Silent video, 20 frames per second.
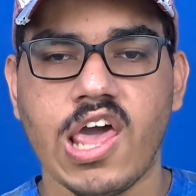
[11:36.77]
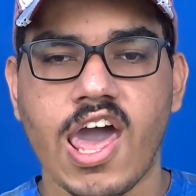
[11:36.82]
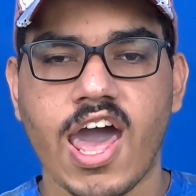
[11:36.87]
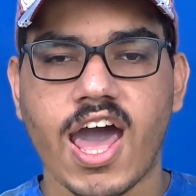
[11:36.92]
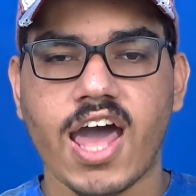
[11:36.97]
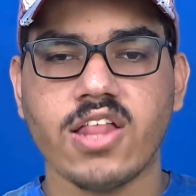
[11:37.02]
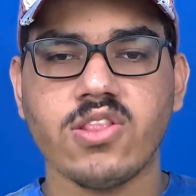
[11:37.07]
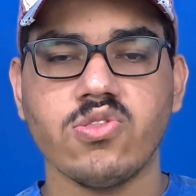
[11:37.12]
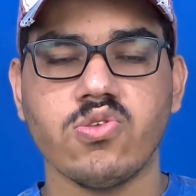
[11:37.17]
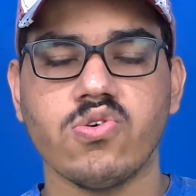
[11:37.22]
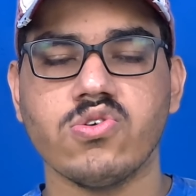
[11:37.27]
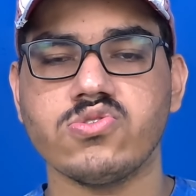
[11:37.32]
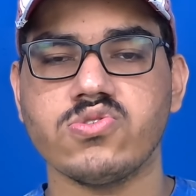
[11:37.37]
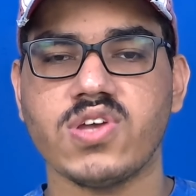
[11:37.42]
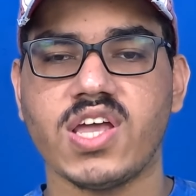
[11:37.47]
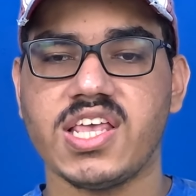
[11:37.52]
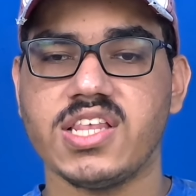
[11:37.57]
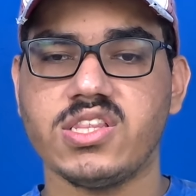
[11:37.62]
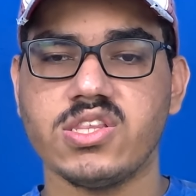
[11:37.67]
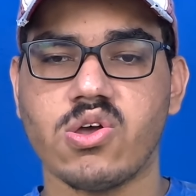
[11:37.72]
And those
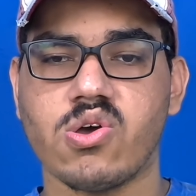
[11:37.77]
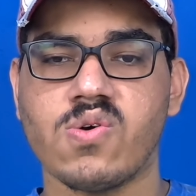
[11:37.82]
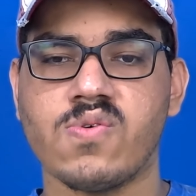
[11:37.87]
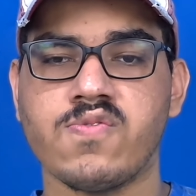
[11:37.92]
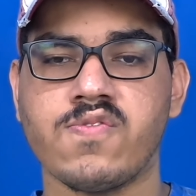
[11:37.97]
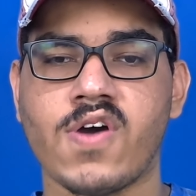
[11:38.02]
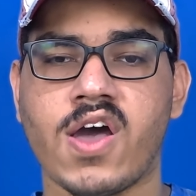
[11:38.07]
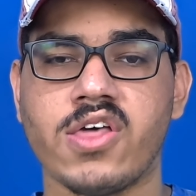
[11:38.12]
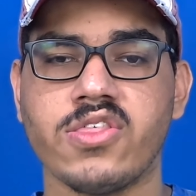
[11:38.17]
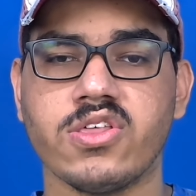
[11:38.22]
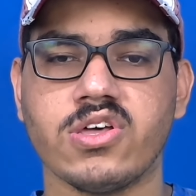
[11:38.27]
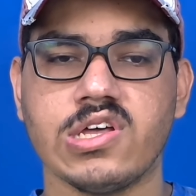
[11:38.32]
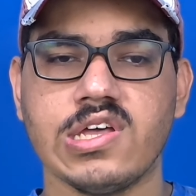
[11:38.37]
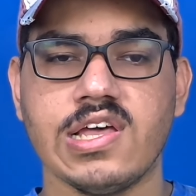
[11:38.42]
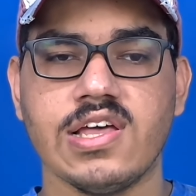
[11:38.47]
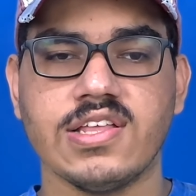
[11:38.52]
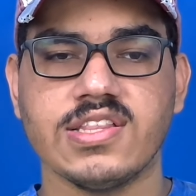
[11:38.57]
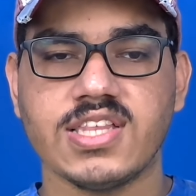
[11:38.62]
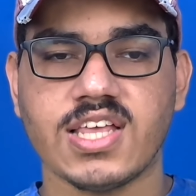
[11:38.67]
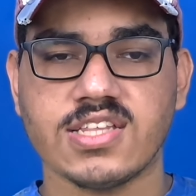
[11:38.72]
right now, Father,
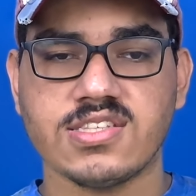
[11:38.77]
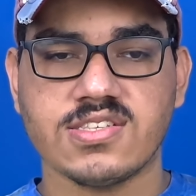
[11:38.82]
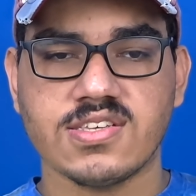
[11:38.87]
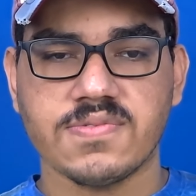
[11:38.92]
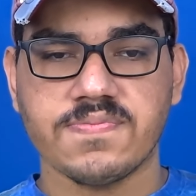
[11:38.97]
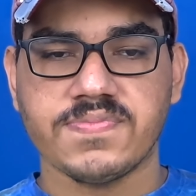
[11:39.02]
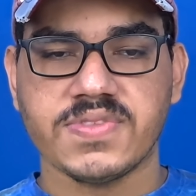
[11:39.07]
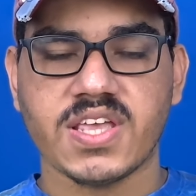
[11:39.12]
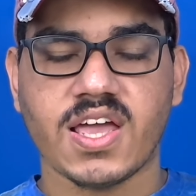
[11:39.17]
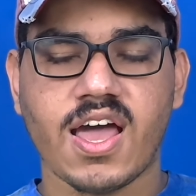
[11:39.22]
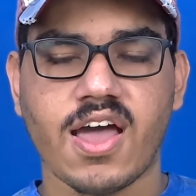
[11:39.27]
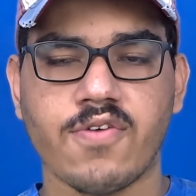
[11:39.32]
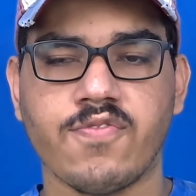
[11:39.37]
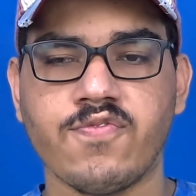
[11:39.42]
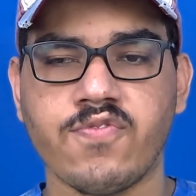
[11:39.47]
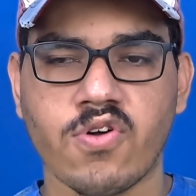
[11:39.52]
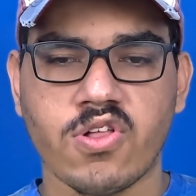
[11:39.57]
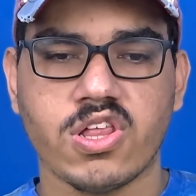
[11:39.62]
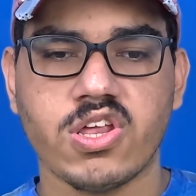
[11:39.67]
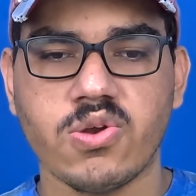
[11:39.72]
that have
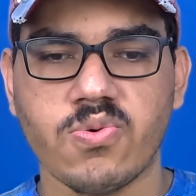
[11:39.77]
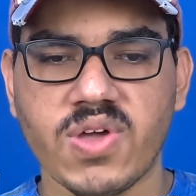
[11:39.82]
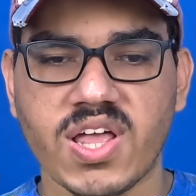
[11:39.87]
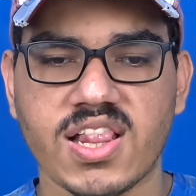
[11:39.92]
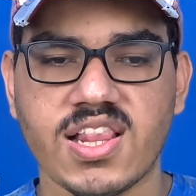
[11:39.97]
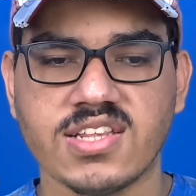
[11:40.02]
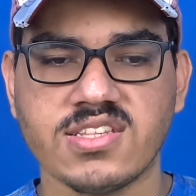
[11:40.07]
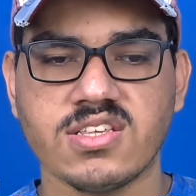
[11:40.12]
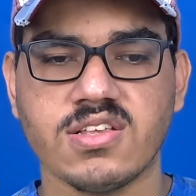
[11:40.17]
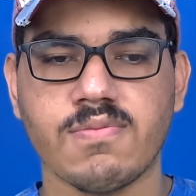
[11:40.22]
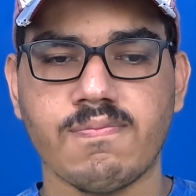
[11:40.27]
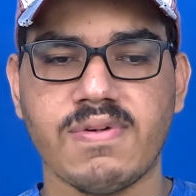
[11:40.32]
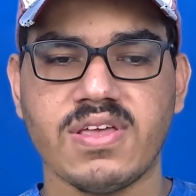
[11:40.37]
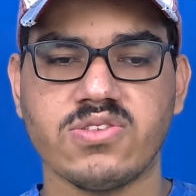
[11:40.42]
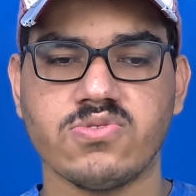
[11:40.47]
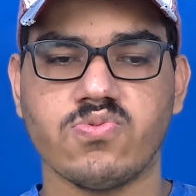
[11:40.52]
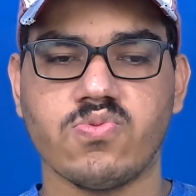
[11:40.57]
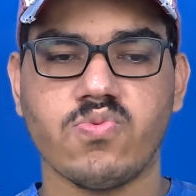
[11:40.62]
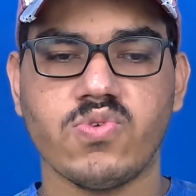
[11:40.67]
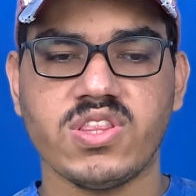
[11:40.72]
fallen away a little
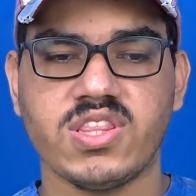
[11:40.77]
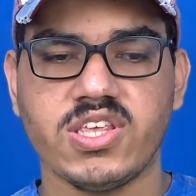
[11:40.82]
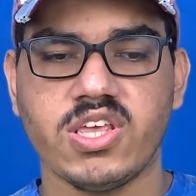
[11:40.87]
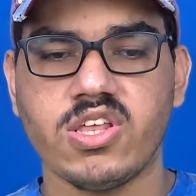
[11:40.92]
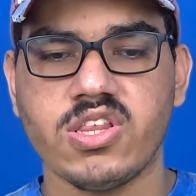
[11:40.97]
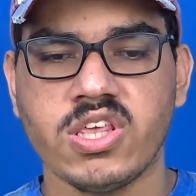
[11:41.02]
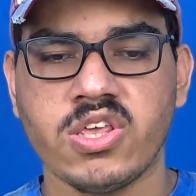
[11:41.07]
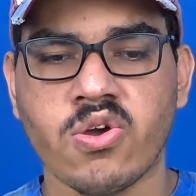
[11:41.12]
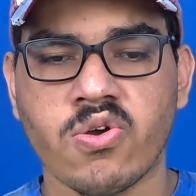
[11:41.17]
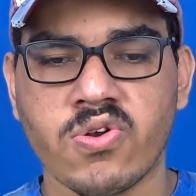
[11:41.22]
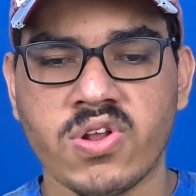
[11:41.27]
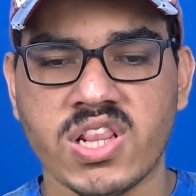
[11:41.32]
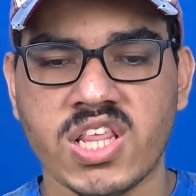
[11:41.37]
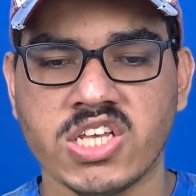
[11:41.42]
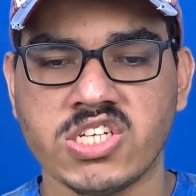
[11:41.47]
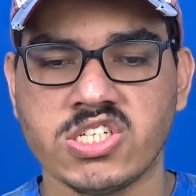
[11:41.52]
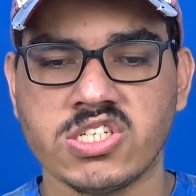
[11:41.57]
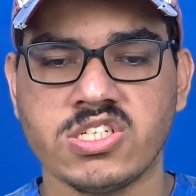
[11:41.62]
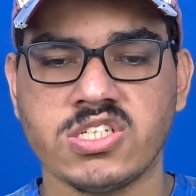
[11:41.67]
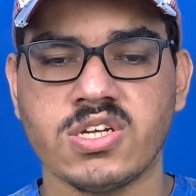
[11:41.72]
bit with your
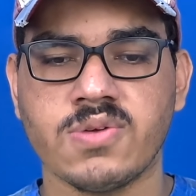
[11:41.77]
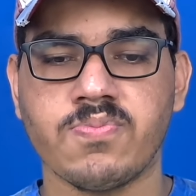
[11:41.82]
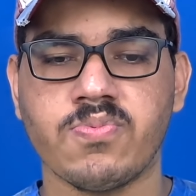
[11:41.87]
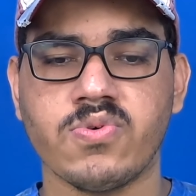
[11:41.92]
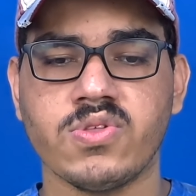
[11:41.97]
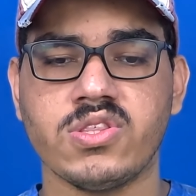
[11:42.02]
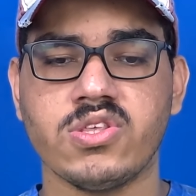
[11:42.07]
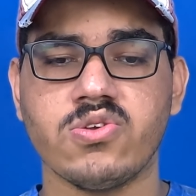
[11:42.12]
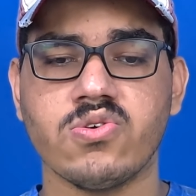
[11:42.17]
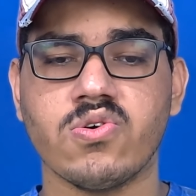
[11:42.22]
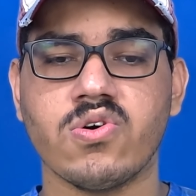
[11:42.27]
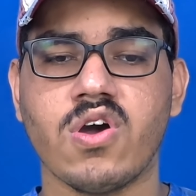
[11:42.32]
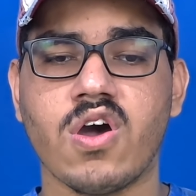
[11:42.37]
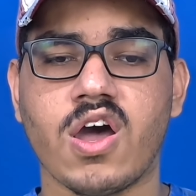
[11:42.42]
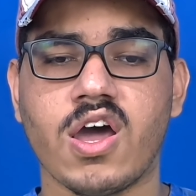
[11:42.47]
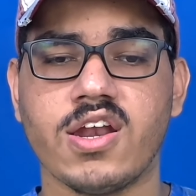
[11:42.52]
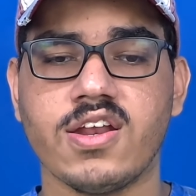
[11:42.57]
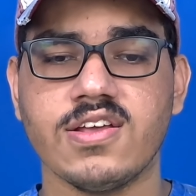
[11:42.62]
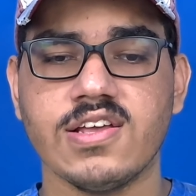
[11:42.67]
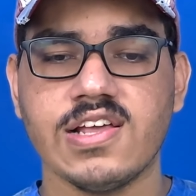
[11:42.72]
relationship with you,
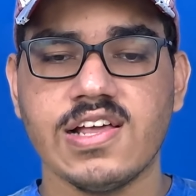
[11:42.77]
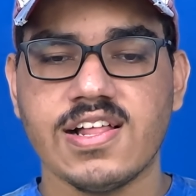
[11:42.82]
God.